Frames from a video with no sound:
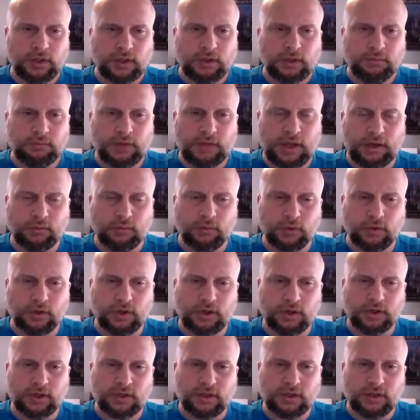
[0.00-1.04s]
my
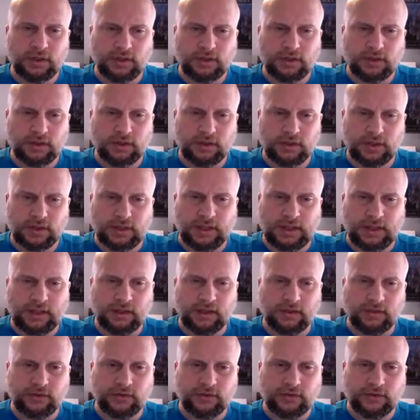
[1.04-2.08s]
word
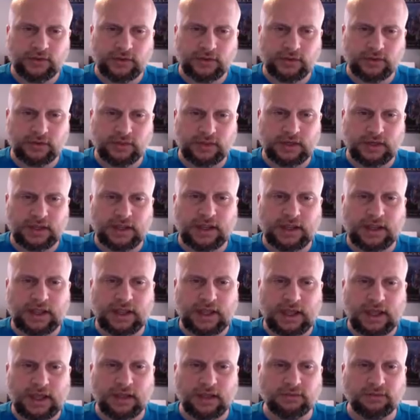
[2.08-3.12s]
lengths that I
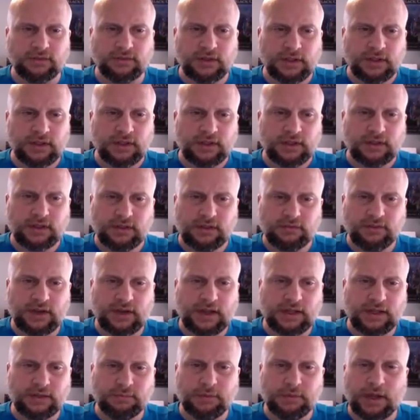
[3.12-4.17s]
have
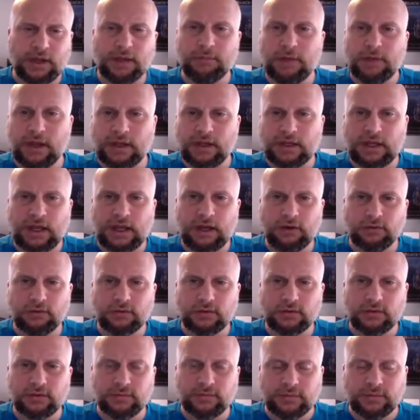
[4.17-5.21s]
divided by my
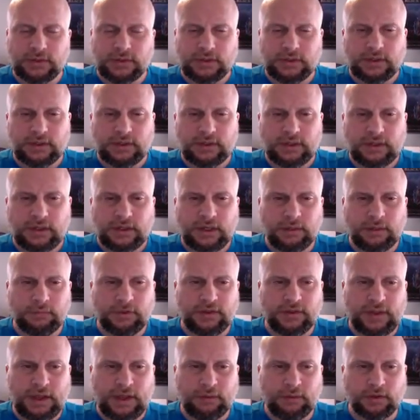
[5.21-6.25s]
count.
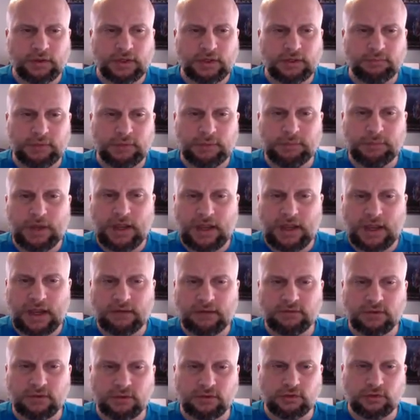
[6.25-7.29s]
And that will give me my
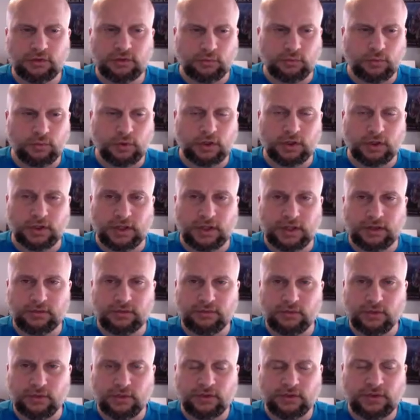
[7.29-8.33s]
average word length
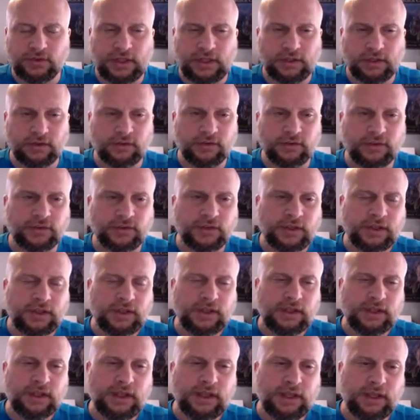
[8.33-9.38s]
for the sentence.
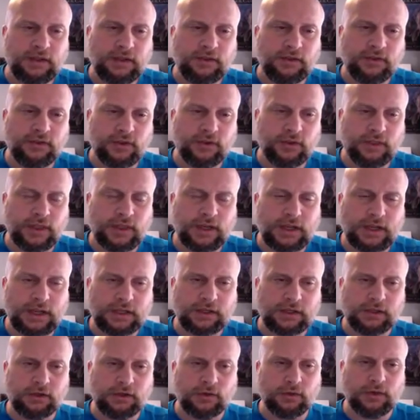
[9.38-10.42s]
And so then I
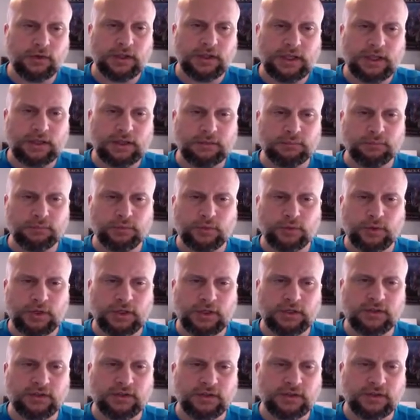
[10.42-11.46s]
can go ahead and
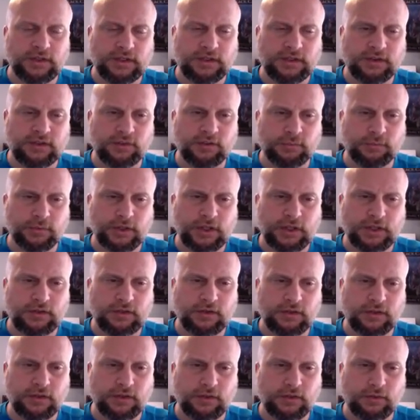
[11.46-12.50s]
print and display
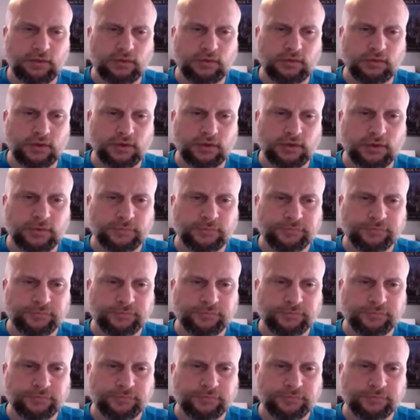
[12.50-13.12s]
to the user